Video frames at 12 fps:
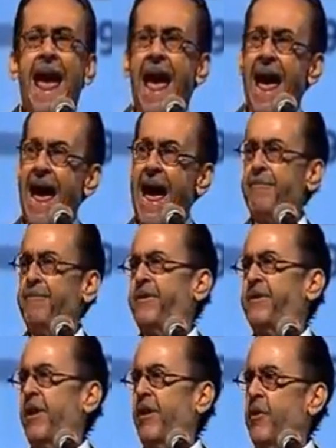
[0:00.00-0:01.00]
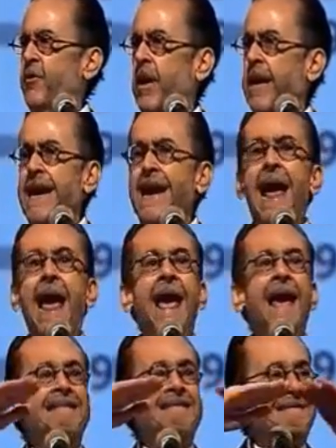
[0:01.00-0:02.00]
absolutely
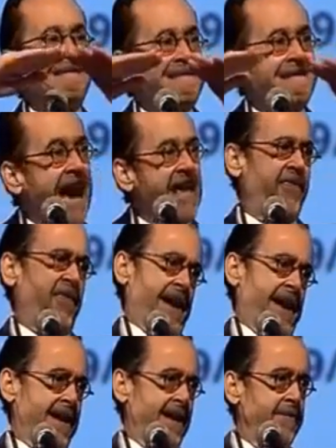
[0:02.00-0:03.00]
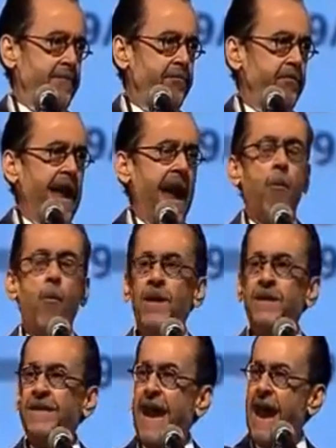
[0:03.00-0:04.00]
nothing that
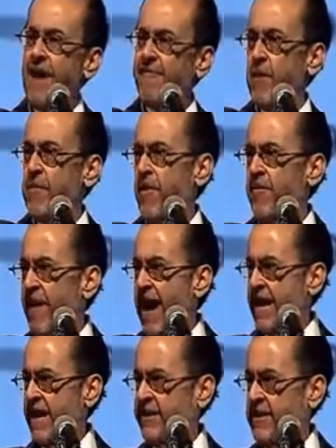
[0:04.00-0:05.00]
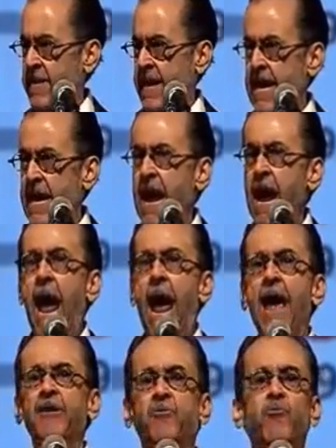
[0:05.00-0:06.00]
was ever provided to me
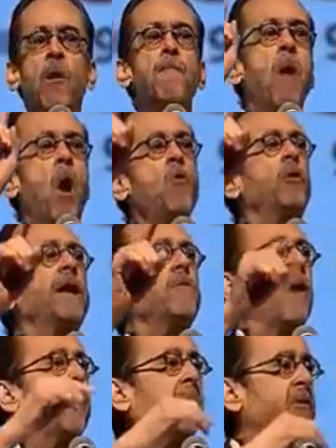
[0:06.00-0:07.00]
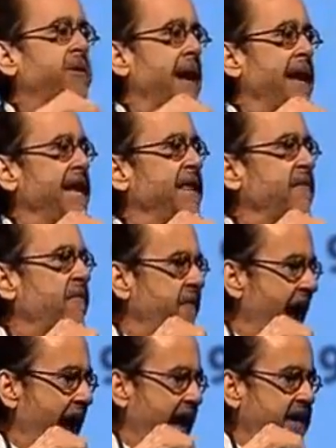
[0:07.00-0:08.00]
as remotely representing the
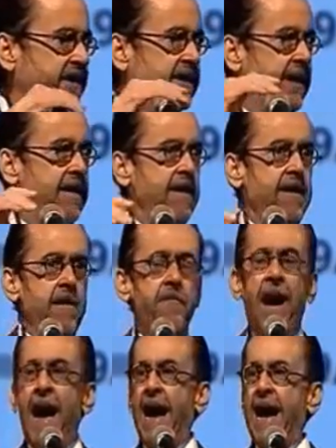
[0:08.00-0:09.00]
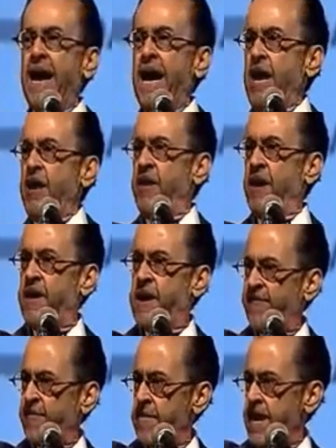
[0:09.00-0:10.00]
facts by the
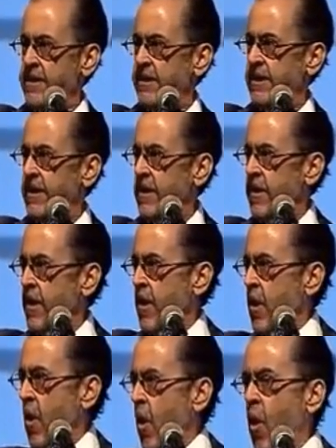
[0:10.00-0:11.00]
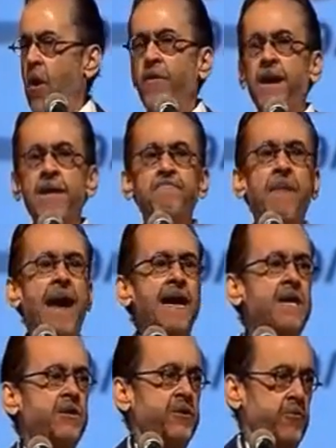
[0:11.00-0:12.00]
government or the
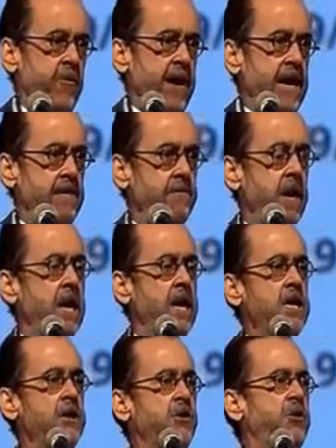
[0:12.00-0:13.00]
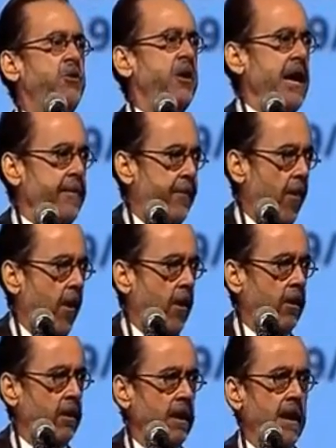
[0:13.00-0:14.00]
mainstream
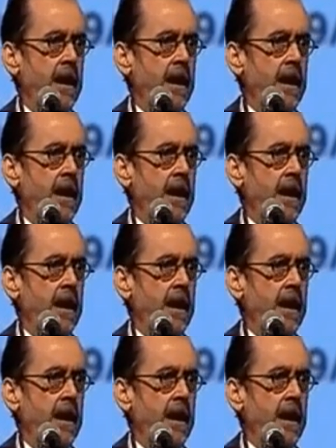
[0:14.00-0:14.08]
sheeple,